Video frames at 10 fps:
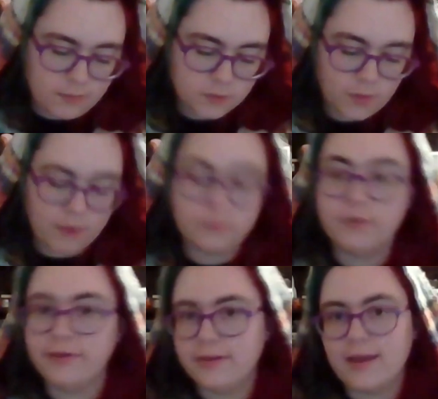So I will
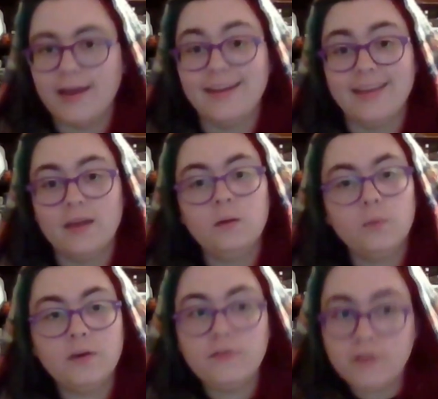be reading that. And again,
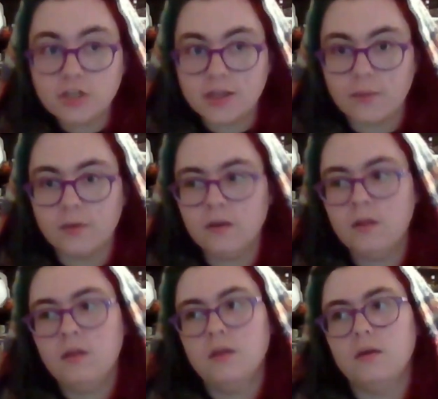when I finish that one,
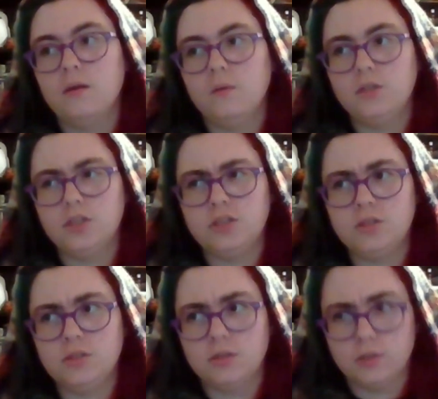which it's
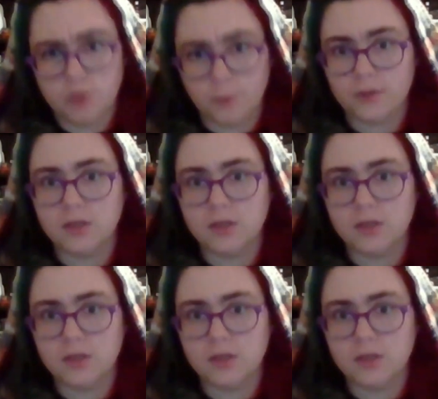super